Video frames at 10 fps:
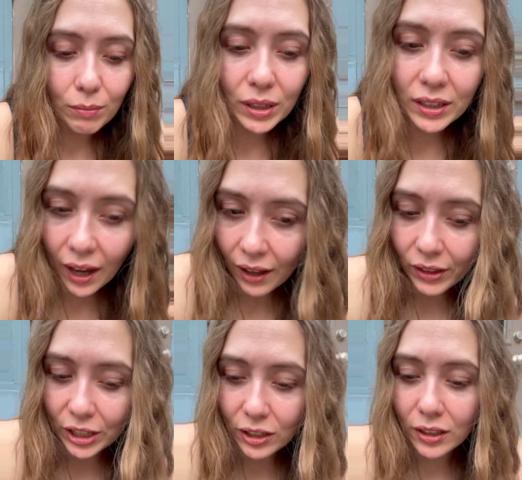but yeah
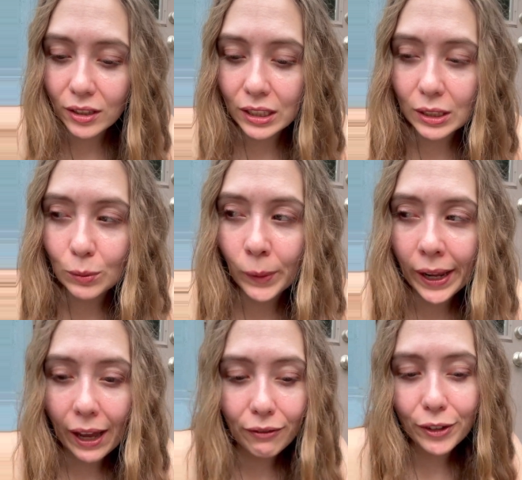that is what i
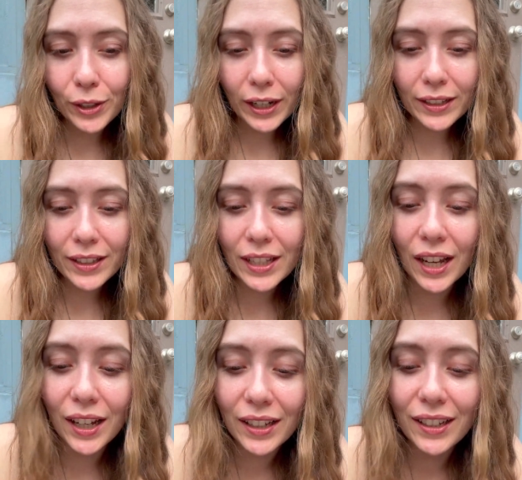have for you
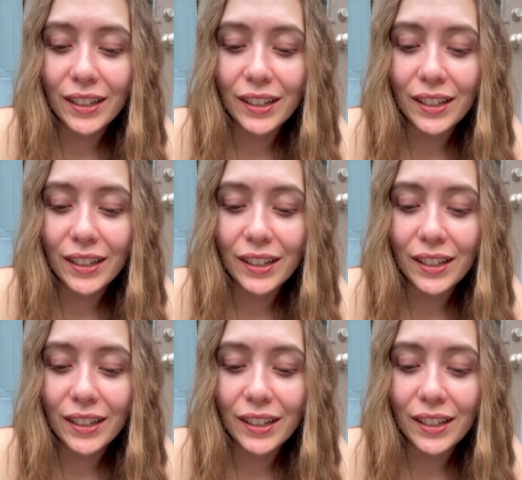guys